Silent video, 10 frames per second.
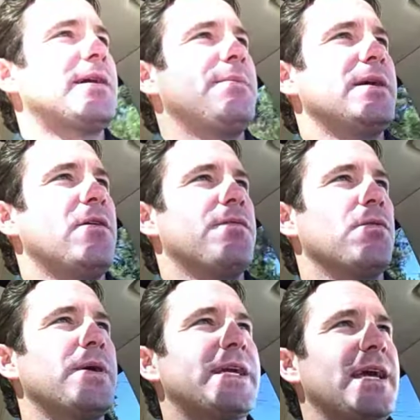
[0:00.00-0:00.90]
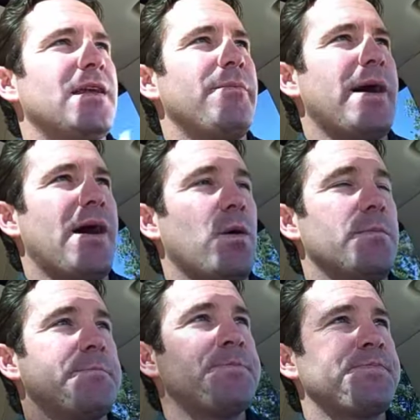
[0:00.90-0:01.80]
come in over the weekend
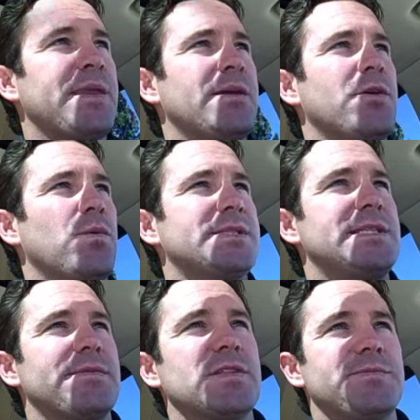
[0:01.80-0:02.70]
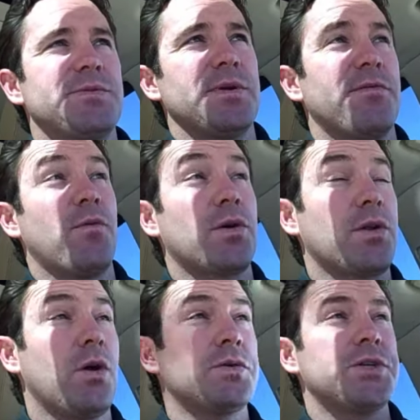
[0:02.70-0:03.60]
about what's the difference between a
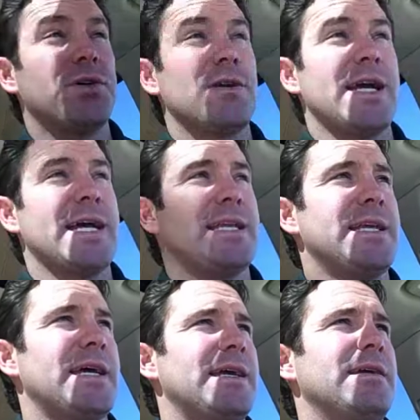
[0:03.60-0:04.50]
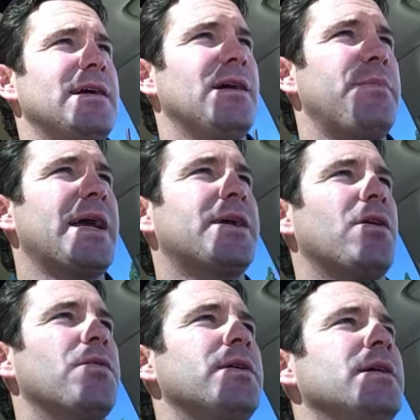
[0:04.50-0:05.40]
foreclosure and a
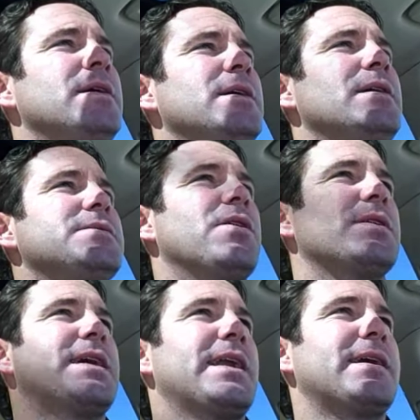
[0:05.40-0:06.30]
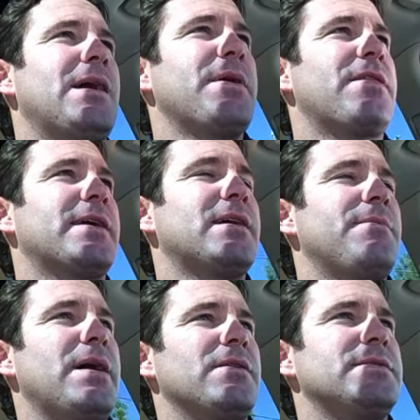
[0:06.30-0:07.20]
bank-owned. So it kind of got me
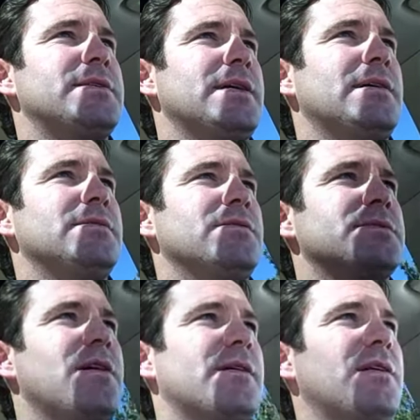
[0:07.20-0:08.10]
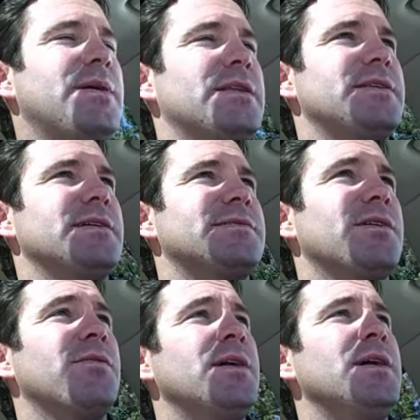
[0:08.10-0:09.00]
thinking about talking about this.
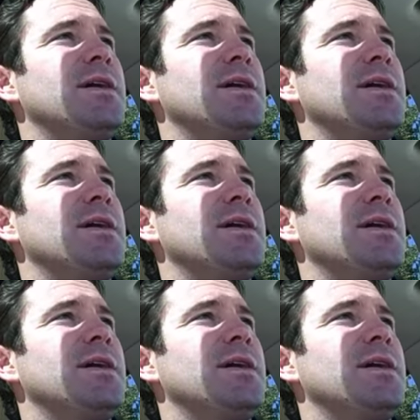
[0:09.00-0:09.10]
So